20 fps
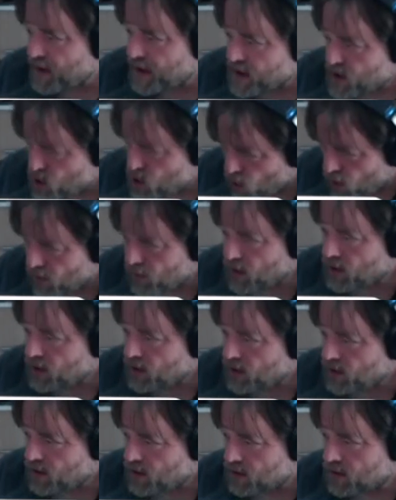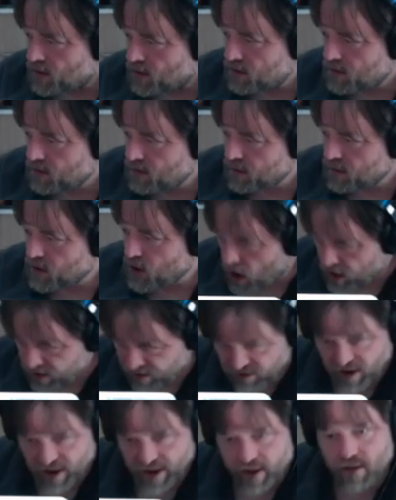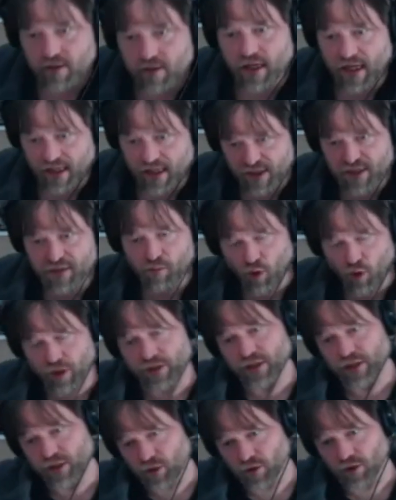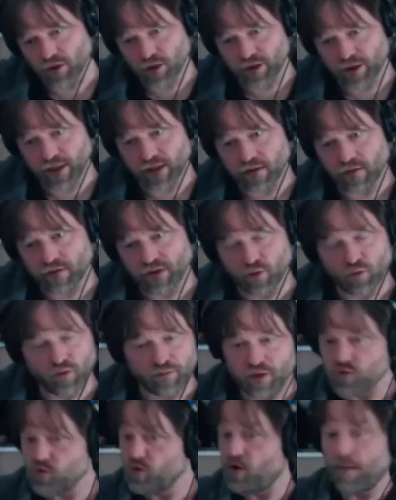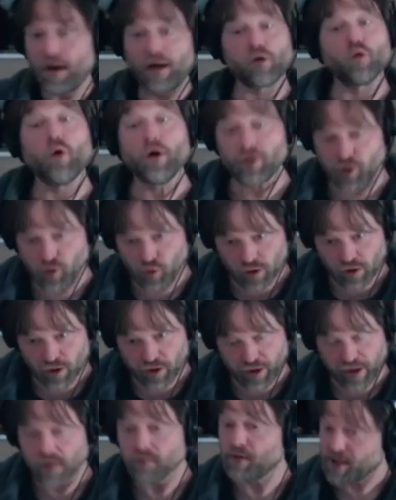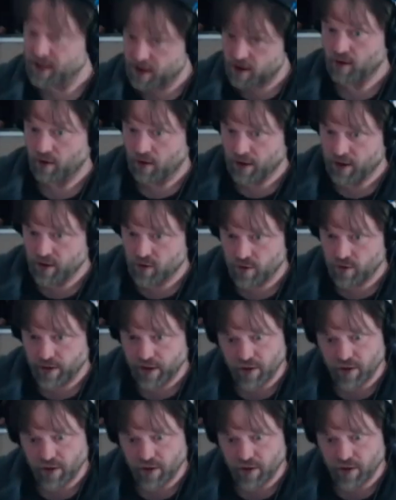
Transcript: and normal conflict at this point in your learning that would be true no matter what you were learning, but it's certainly true in